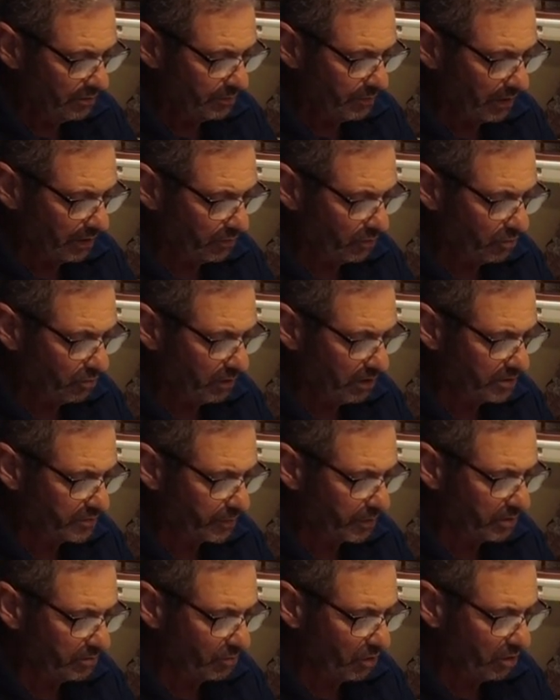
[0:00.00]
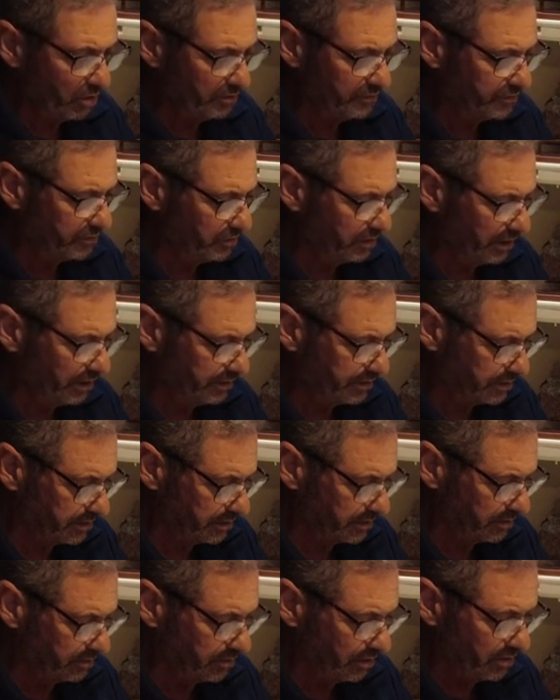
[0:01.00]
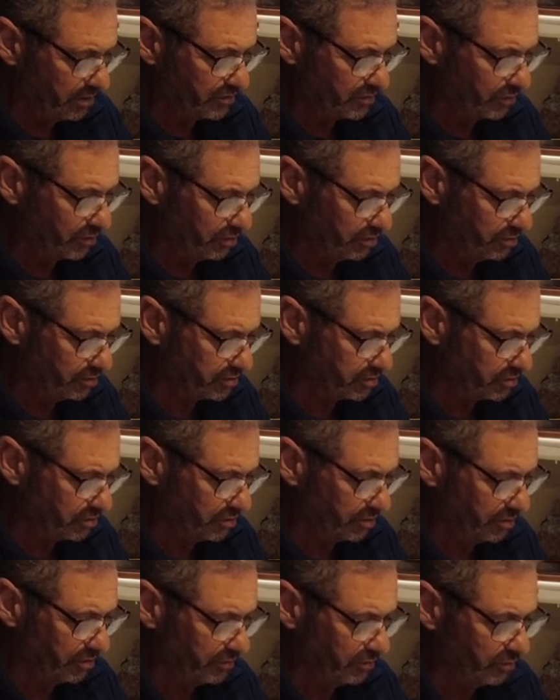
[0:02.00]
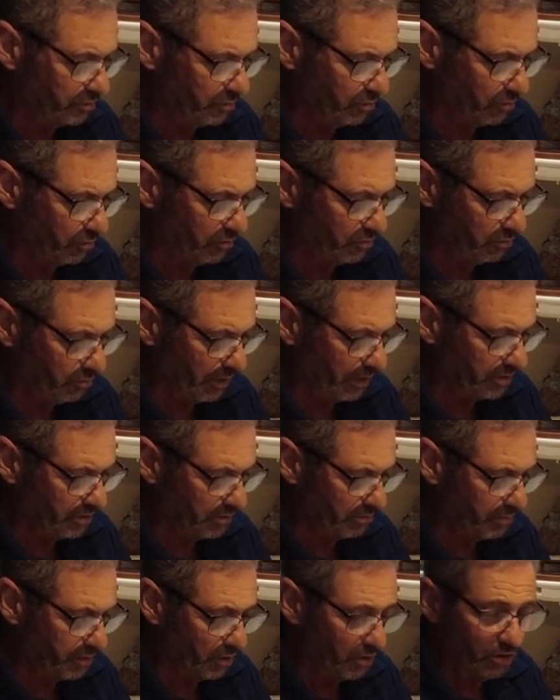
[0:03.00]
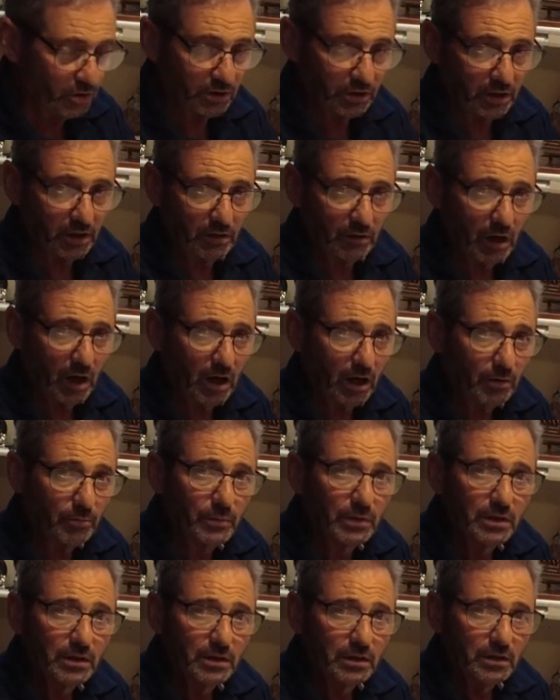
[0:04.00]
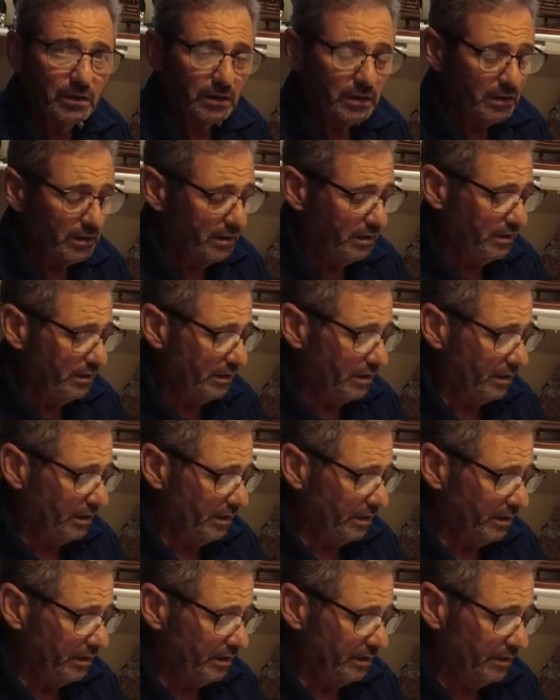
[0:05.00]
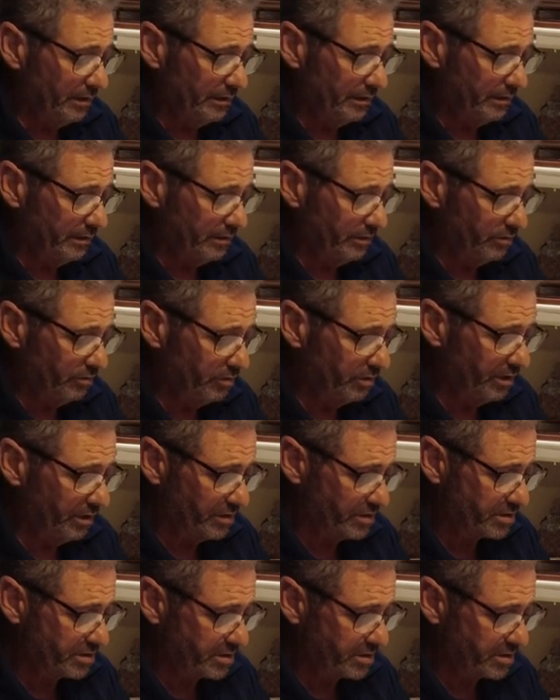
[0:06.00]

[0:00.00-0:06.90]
But always be mindful that these reels, sort of when you're burling up, you get